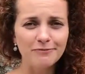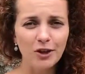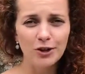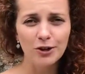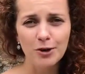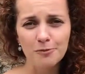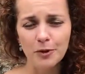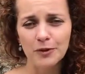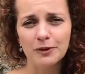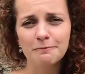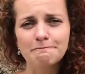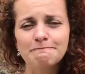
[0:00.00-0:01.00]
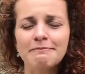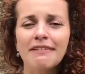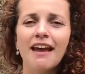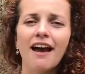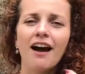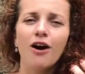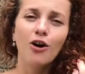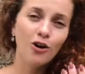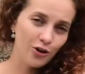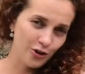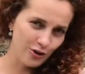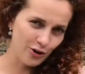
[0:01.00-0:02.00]
on your computer
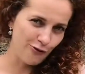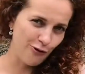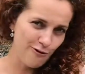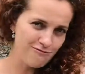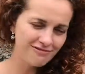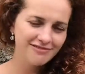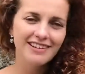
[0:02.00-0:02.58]
or on your phone.